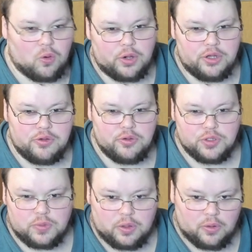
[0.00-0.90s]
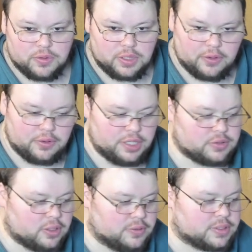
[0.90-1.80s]
or you use one of those other
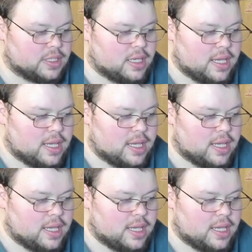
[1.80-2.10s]
distros.